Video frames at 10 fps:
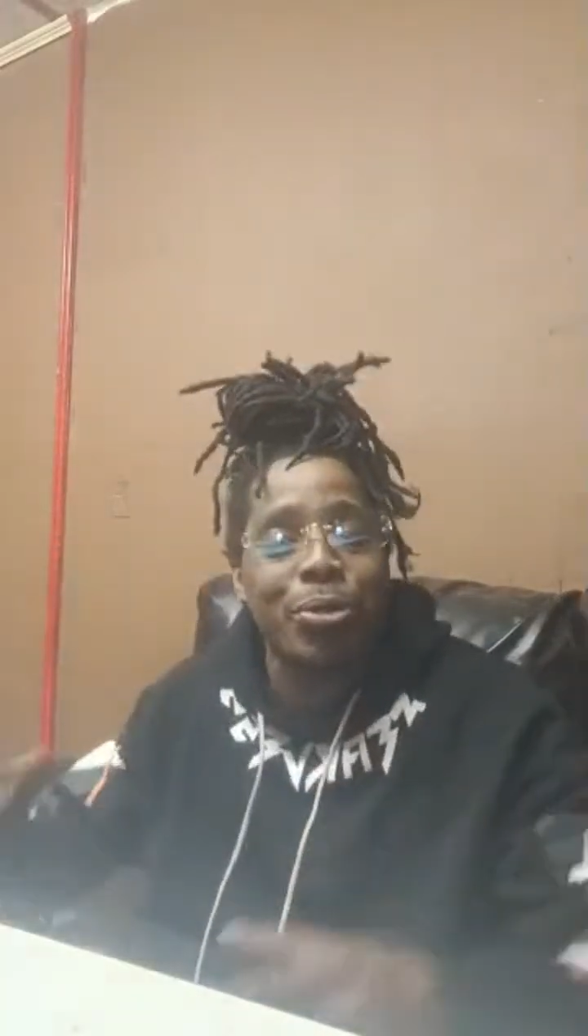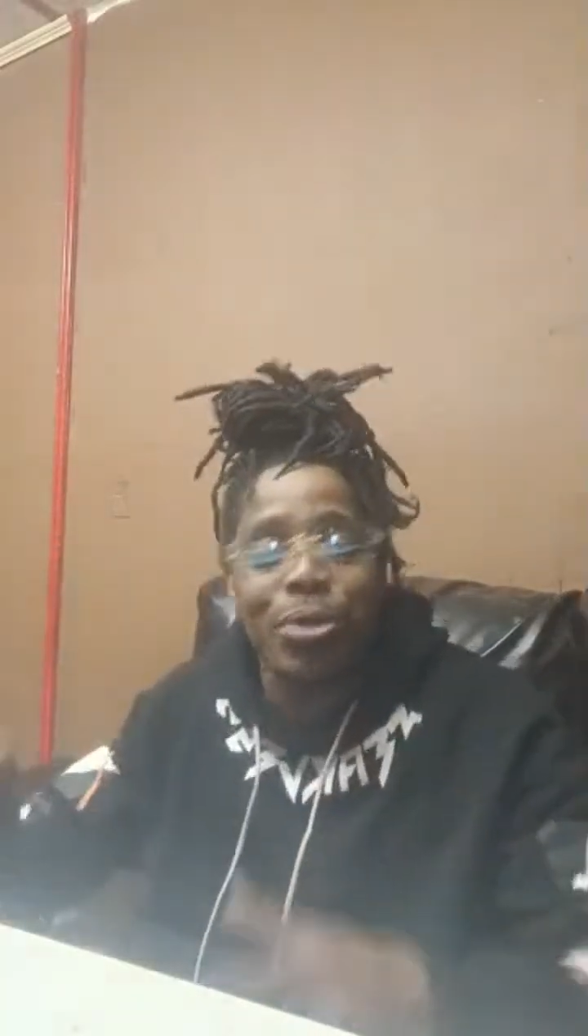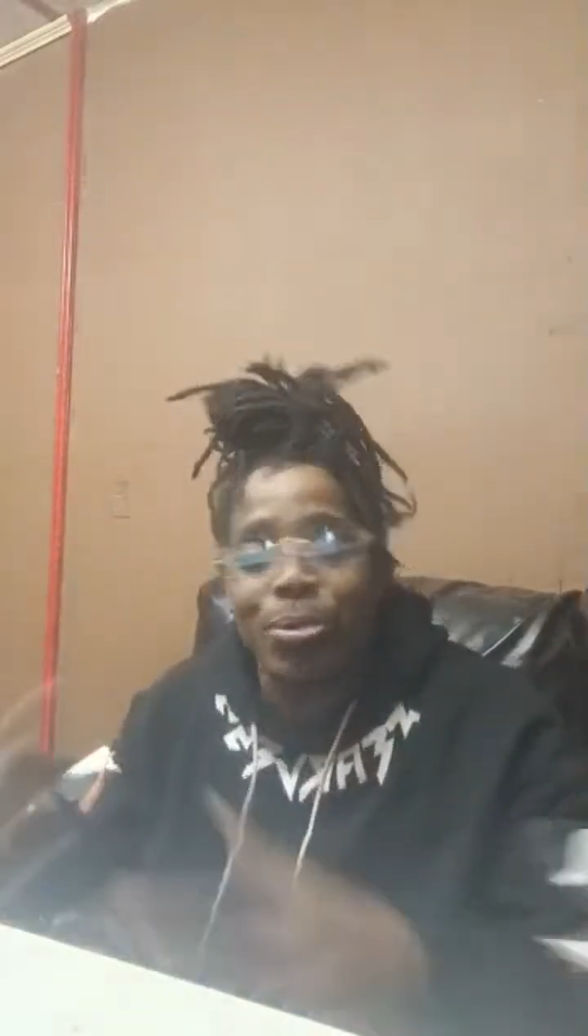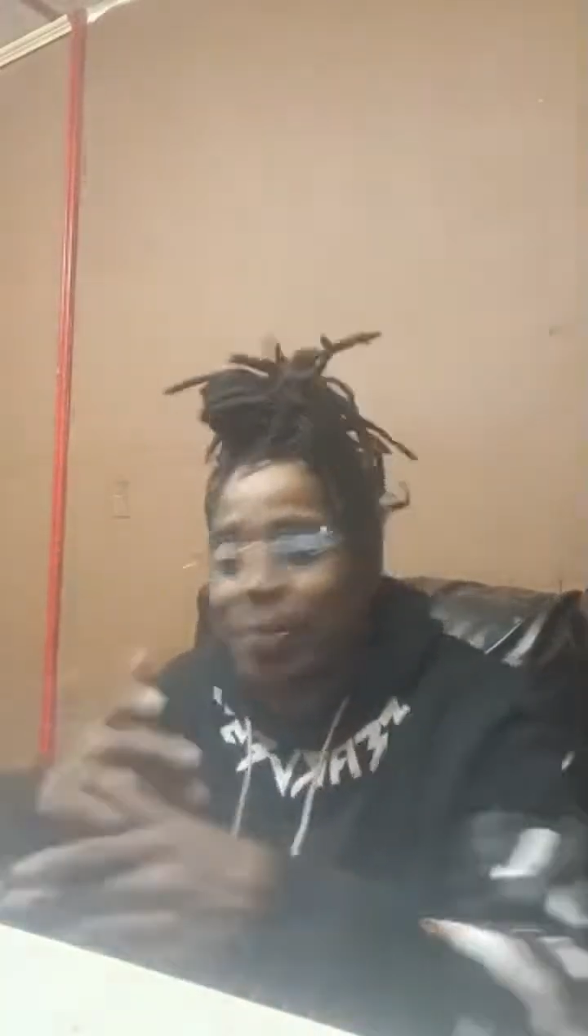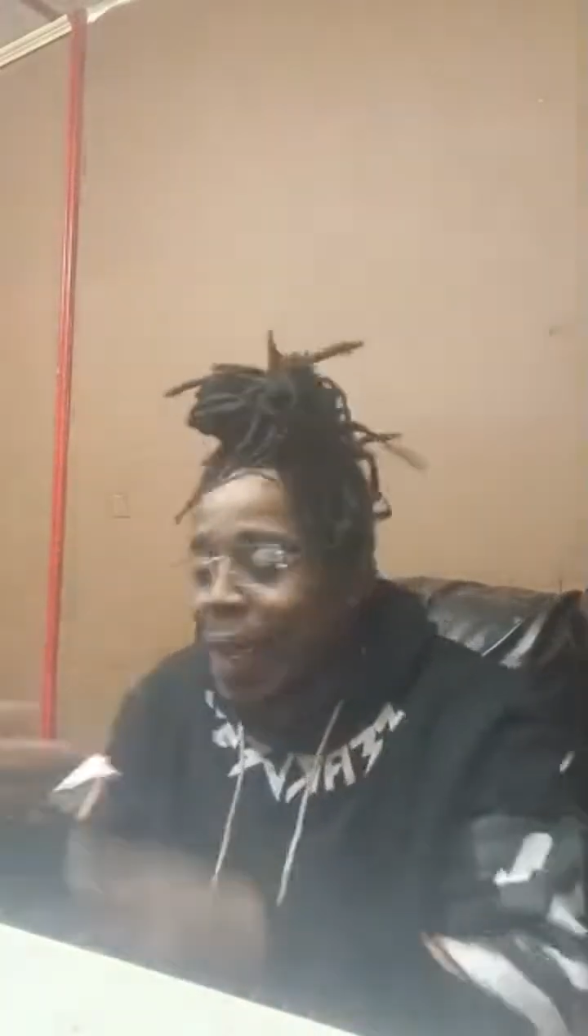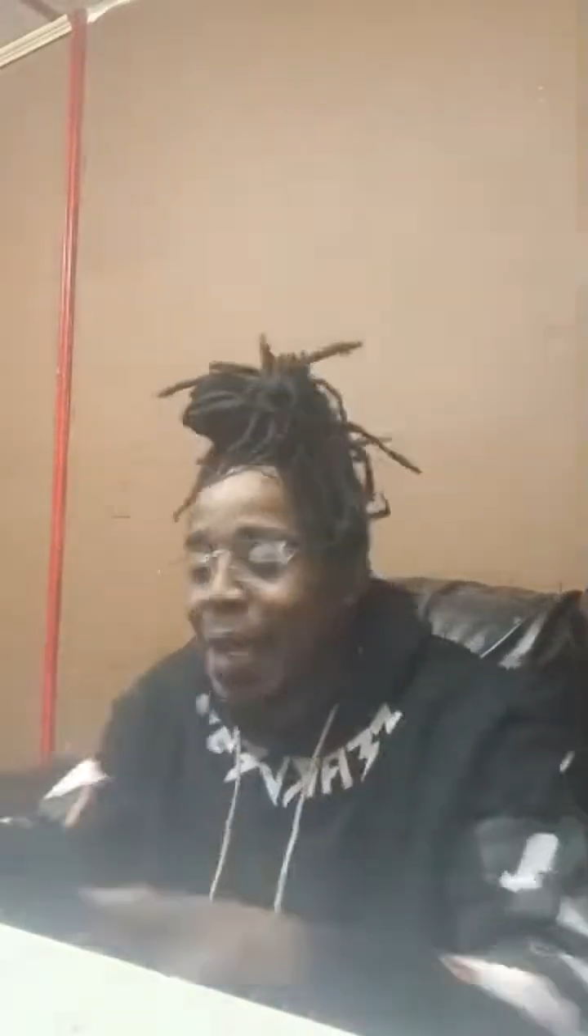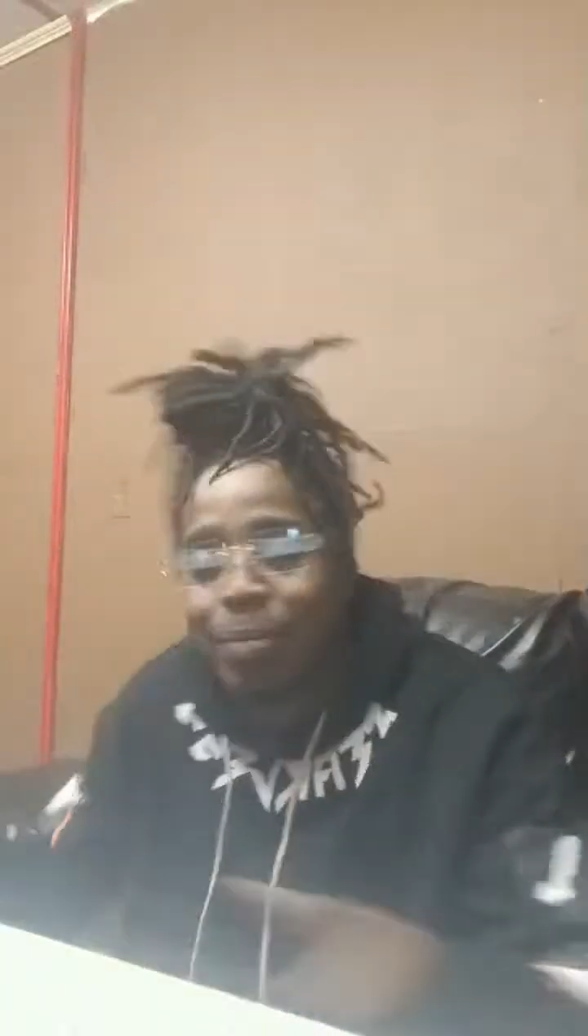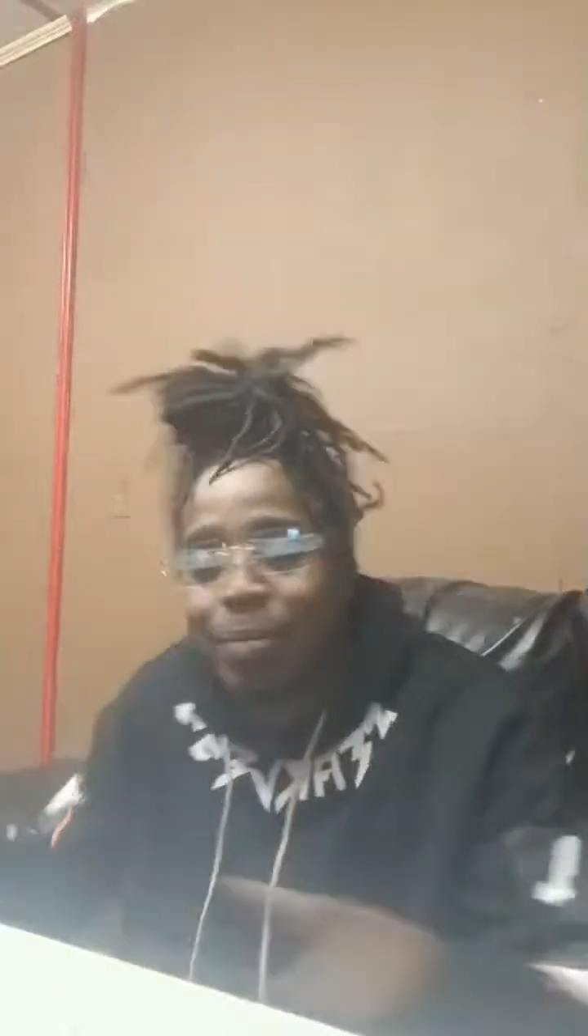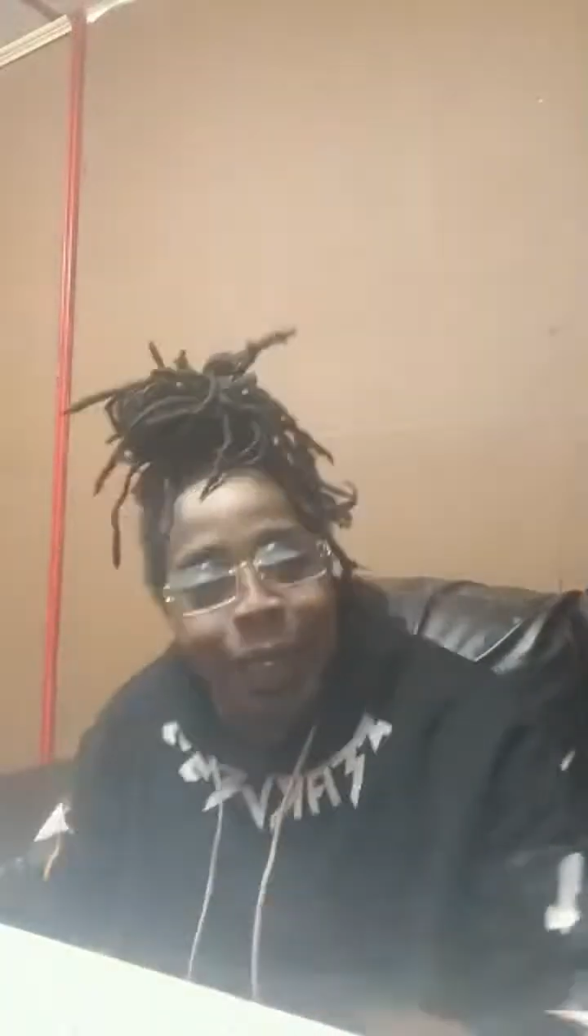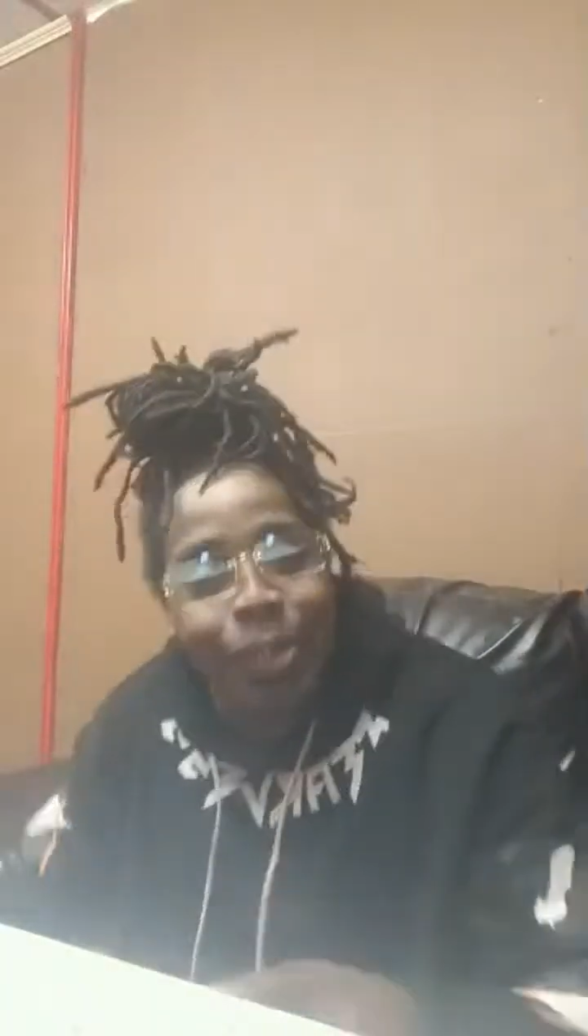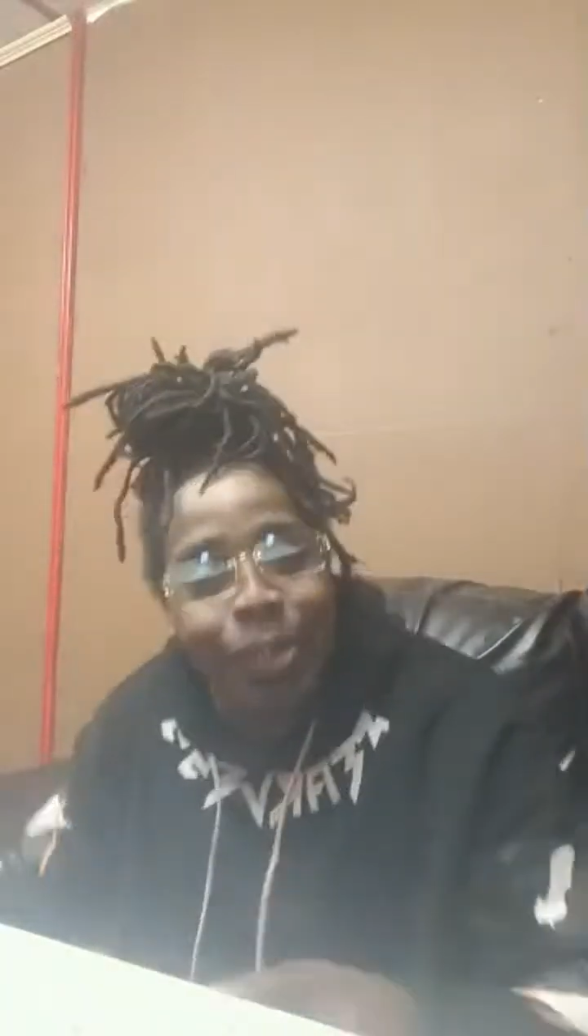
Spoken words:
or no time cut.